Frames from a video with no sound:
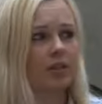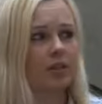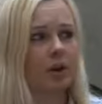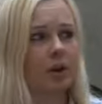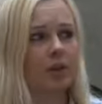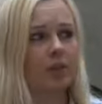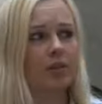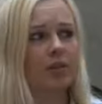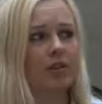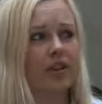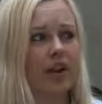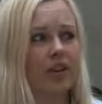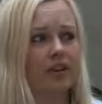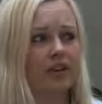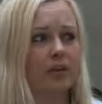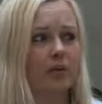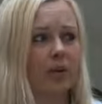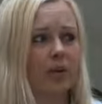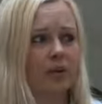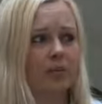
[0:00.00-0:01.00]
a good job with that.
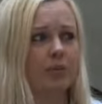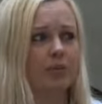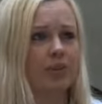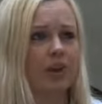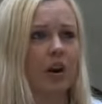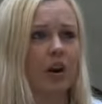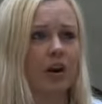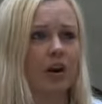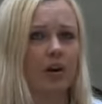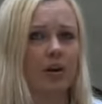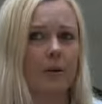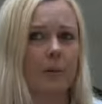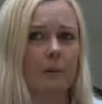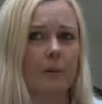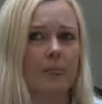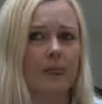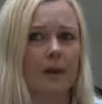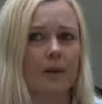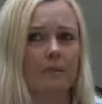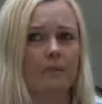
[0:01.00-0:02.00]
So once we've got
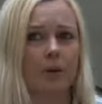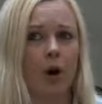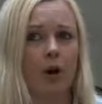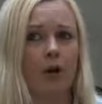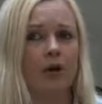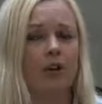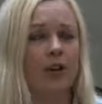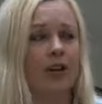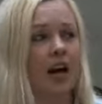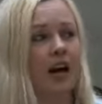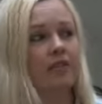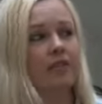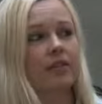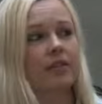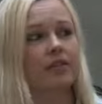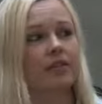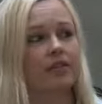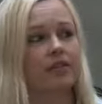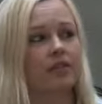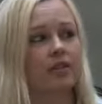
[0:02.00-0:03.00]
poker
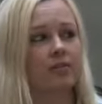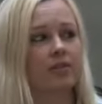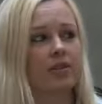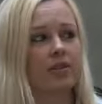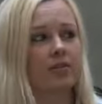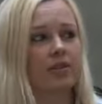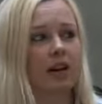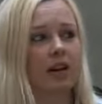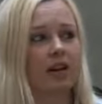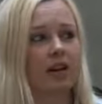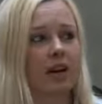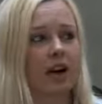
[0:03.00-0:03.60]
covered in terms of our